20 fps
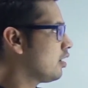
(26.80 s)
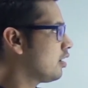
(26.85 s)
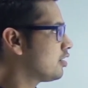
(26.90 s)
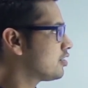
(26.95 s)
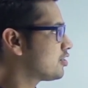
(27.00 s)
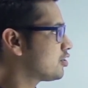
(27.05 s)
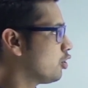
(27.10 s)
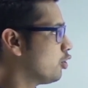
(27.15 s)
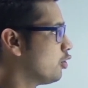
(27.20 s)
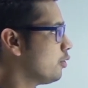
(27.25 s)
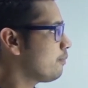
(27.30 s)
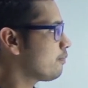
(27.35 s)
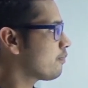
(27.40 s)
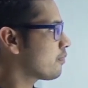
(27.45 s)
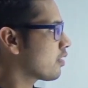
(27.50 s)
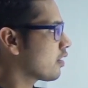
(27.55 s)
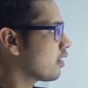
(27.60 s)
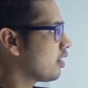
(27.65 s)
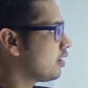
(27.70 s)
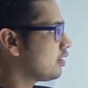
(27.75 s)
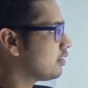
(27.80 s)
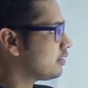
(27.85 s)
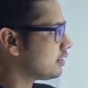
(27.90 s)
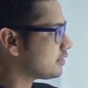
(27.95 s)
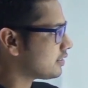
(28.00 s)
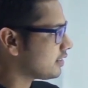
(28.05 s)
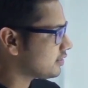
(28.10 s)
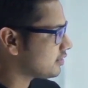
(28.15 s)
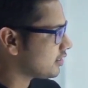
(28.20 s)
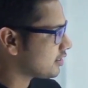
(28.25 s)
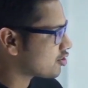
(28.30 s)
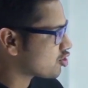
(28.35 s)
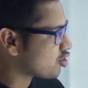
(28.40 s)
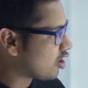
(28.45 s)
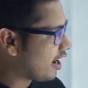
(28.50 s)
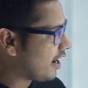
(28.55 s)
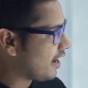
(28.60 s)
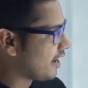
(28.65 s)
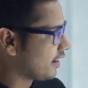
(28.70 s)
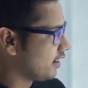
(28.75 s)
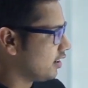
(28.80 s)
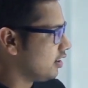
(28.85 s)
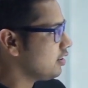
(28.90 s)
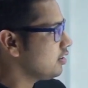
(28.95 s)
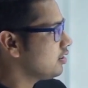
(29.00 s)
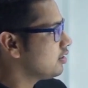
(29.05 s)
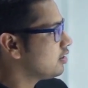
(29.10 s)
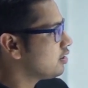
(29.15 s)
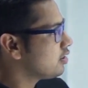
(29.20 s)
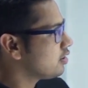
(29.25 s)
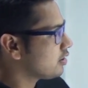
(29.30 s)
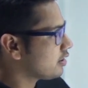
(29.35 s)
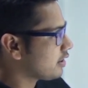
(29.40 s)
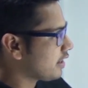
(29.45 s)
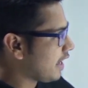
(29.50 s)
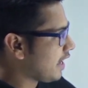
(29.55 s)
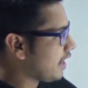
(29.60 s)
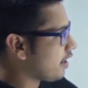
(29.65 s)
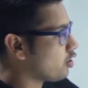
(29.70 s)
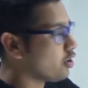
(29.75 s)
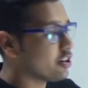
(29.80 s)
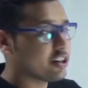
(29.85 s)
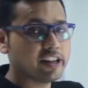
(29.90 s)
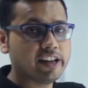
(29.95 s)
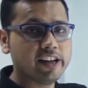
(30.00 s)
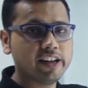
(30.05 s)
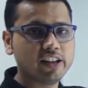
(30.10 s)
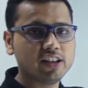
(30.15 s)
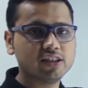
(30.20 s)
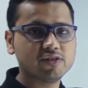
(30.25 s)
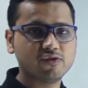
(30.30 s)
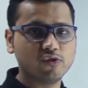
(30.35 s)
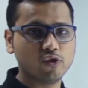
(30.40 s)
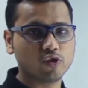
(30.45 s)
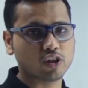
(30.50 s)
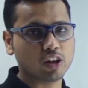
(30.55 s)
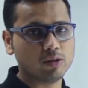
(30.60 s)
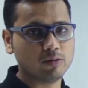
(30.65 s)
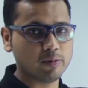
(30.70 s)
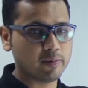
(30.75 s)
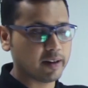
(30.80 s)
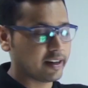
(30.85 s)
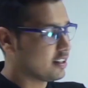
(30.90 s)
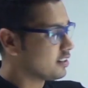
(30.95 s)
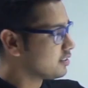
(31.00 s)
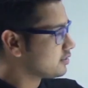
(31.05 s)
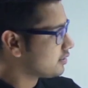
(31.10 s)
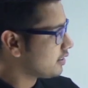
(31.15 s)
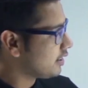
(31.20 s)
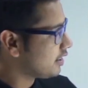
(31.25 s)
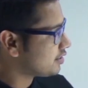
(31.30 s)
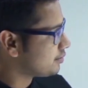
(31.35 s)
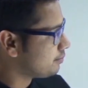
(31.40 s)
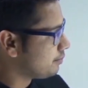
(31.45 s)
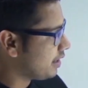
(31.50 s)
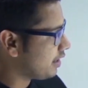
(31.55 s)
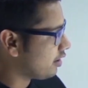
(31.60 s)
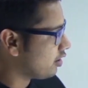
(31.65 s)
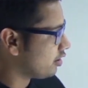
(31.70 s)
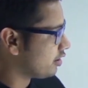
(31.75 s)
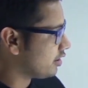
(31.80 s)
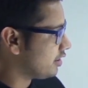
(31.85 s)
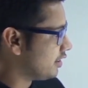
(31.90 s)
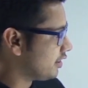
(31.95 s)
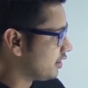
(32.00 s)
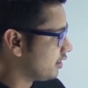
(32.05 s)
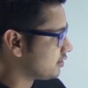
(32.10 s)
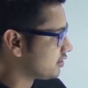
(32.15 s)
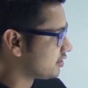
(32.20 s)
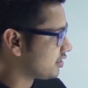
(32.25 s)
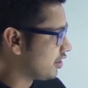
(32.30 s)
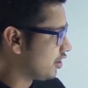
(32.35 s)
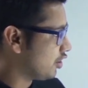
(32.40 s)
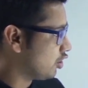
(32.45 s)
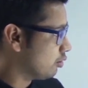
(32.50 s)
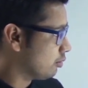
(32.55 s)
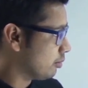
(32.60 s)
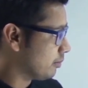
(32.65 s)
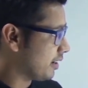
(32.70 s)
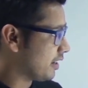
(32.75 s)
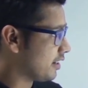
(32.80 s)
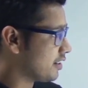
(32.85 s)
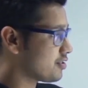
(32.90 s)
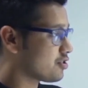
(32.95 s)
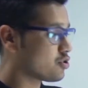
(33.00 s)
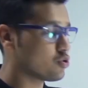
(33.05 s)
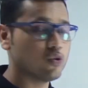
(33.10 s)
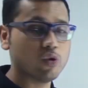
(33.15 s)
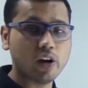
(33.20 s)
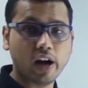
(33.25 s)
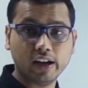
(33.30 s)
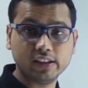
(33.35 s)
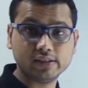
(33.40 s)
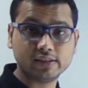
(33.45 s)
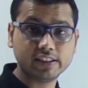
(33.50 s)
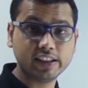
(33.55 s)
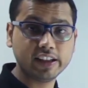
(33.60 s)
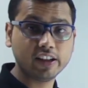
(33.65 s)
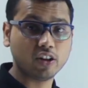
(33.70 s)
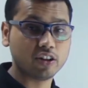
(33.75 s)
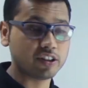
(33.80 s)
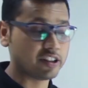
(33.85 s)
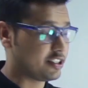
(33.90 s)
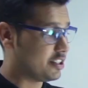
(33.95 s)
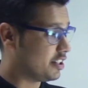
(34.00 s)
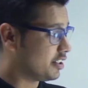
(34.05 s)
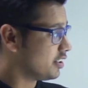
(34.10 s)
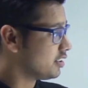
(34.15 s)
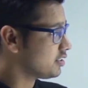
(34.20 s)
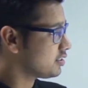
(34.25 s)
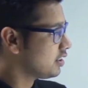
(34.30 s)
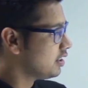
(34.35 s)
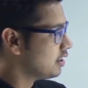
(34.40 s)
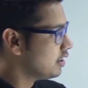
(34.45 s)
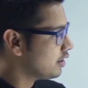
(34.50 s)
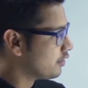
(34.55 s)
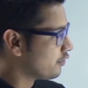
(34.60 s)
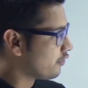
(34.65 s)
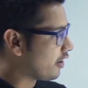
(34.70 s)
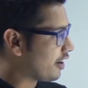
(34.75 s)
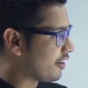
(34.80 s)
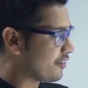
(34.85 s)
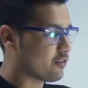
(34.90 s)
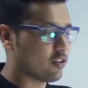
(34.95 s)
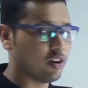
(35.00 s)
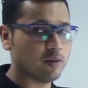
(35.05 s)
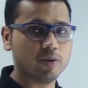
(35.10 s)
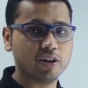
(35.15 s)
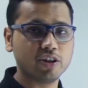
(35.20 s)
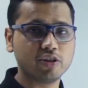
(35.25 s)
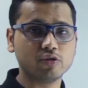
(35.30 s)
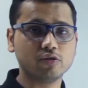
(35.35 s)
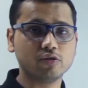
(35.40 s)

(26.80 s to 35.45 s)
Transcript: So this is the triangle. A coordinate is 4, minus 6, B coordinate is 3, minus 2, and C coordinate is 5, 2.